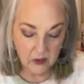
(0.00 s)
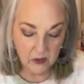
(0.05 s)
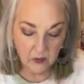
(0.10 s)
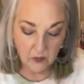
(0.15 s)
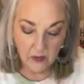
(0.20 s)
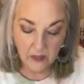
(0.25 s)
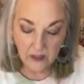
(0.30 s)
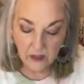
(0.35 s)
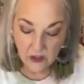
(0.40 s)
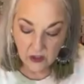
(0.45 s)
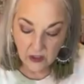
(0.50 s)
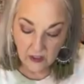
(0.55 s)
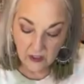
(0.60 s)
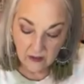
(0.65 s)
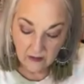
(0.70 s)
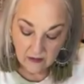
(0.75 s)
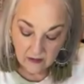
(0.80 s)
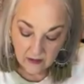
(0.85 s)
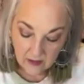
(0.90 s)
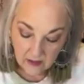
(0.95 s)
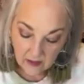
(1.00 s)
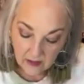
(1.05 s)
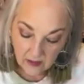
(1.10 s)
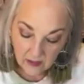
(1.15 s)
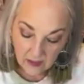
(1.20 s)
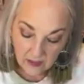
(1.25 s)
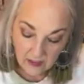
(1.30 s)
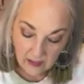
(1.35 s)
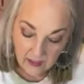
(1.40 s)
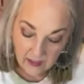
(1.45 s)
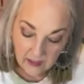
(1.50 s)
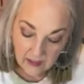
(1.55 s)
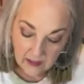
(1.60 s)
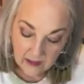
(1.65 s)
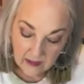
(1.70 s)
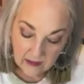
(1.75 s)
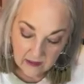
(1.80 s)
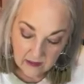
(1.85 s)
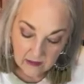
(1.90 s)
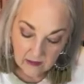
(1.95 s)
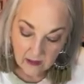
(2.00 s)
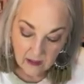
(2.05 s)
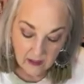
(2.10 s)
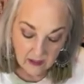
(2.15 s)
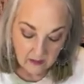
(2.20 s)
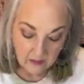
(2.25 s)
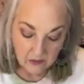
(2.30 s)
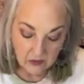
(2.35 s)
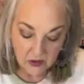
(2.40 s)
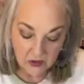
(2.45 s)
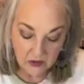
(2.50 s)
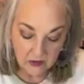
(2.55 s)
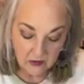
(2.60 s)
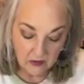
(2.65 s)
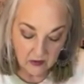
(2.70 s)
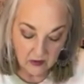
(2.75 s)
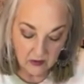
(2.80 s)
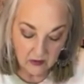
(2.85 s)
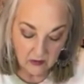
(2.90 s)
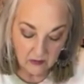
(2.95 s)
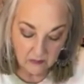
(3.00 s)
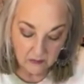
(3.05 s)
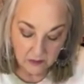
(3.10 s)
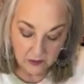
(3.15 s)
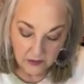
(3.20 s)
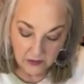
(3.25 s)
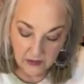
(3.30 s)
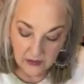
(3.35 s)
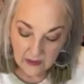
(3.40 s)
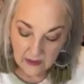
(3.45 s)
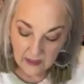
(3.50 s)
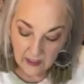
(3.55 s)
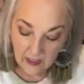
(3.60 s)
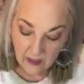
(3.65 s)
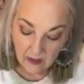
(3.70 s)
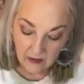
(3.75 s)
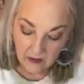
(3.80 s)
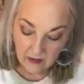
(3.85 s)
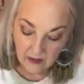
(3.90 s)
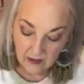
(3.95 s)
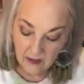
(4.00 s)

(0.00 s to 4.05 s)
squeegee, and I'm just going to put it down,